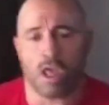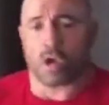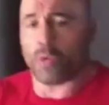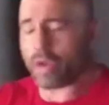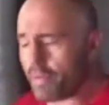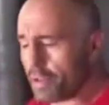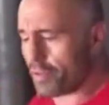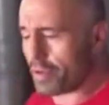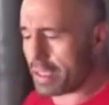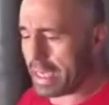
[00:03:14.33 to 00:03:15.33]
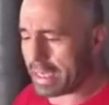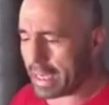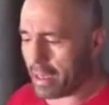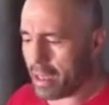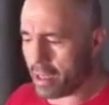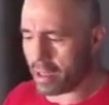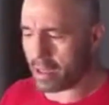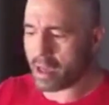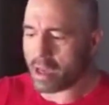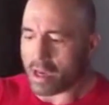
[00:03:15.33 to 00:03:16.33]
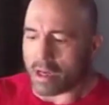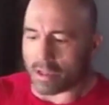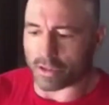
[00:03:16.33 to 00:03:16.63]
Whenever you're throwing kicking, there's